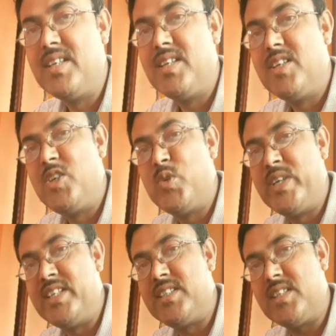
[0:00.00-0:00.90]
Today's
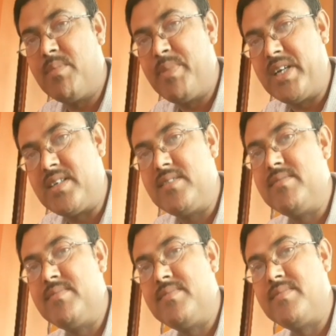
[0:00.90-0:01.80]
topic
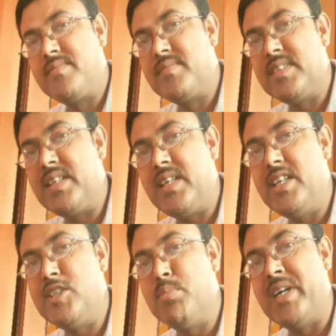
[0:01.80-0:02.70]
is
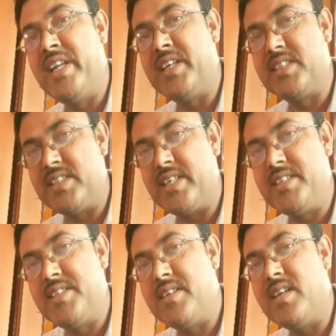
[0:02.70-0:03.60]
money exchange
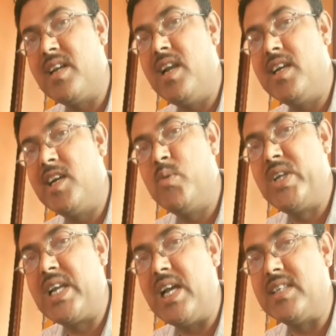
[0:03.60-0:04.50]
related with
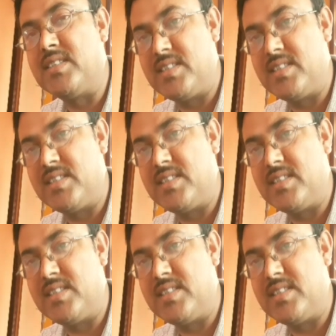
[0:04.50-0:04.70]
class 10,